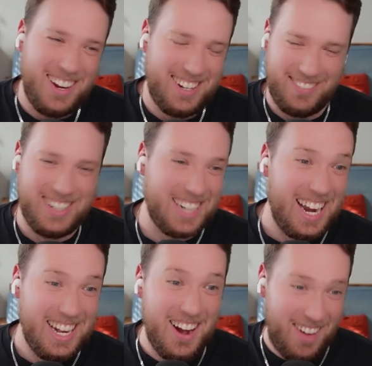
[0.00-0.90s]
which
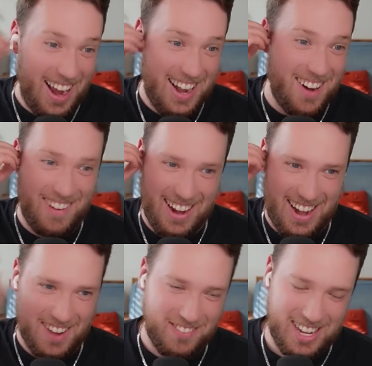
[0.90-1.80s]
I know I
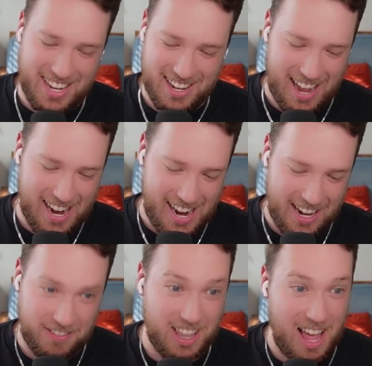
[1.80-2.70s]
am. I
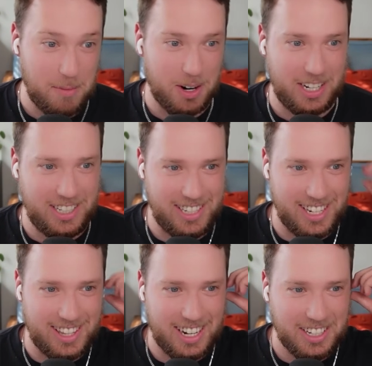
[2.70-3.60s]
have a lot more
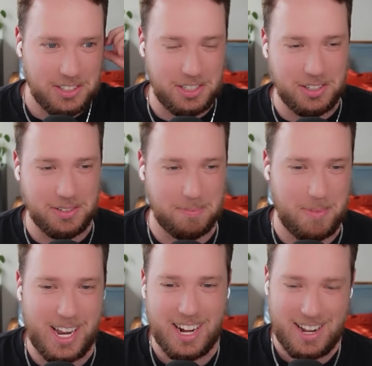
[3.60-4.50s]
Etienne than I do Tuten.
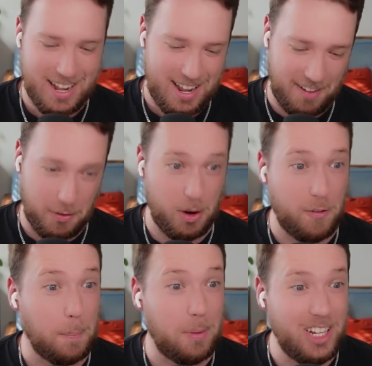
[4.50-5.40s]
But if
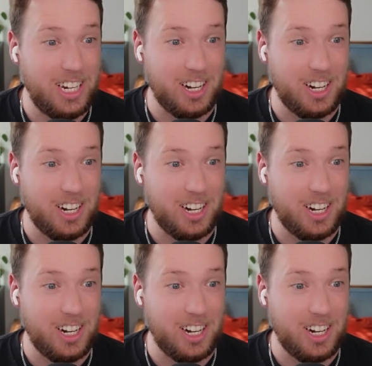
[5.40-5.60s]
we're pleading